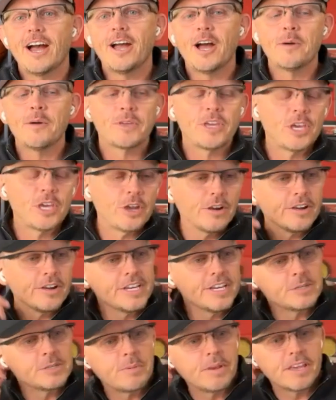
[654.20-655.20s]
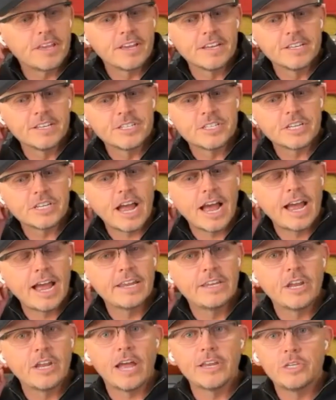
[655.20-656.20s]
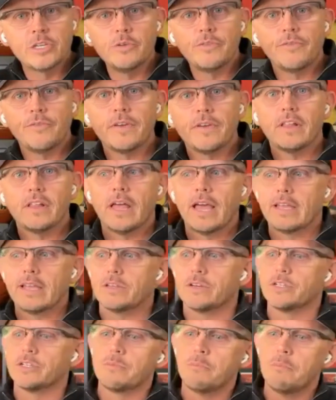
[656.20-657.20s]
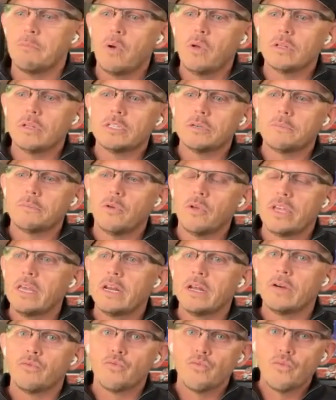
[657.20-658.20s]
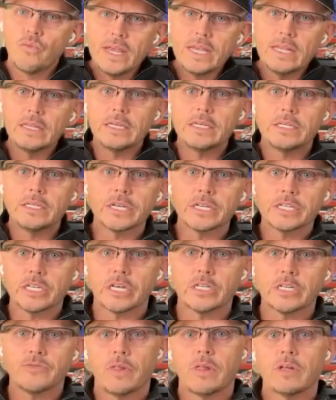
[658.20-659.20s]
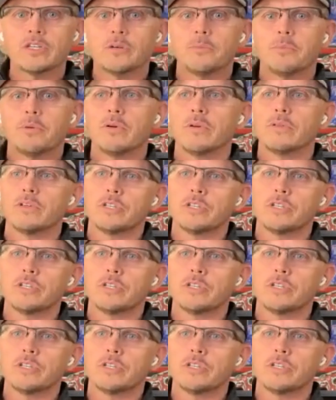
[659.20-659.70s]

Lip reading: I'm curious because I do feel like there's multiple in a really successful entrepreneur,